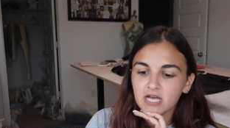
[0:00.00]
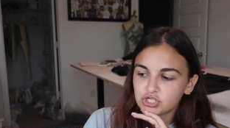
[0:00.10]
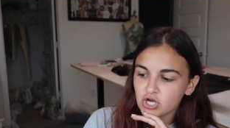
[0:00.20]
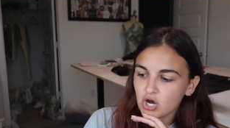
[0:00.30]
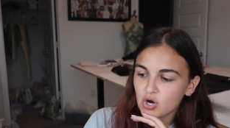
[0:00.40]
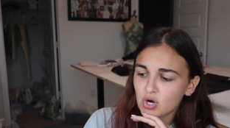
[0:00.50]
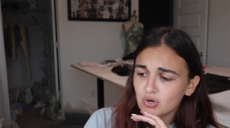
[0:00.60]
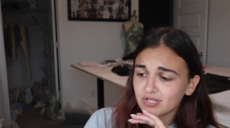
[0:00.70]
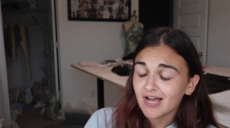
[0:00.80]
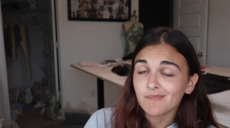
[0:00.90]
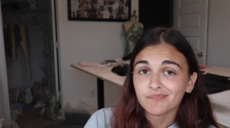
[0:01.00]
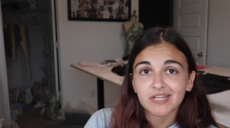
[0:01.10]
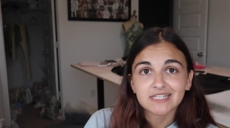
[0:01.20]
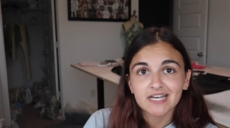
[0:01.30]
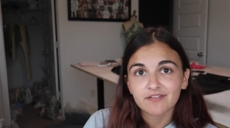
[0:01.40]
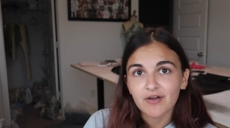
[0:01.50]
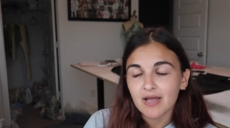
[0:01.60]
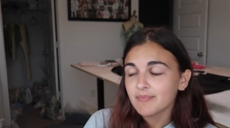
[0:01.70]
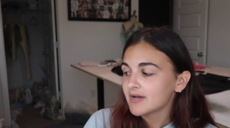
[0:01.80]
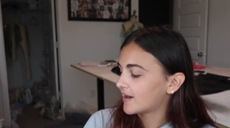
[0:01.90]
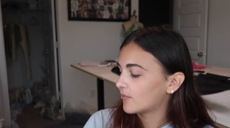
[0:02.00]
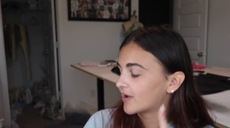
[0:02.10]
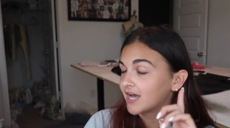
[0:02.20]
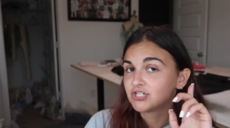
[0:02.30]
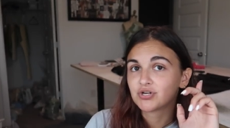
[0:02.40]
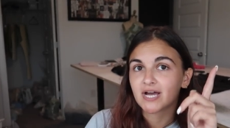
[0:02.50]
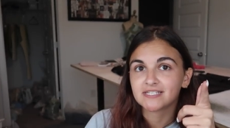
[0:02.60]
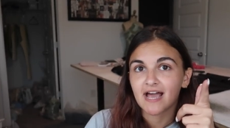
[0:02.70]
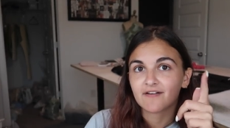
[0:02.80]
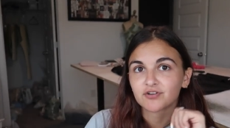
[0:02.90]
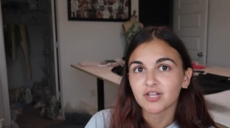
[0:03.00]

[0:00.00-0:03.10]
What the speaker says: So yeah, that's kind of the vibe, but I will catch you guys after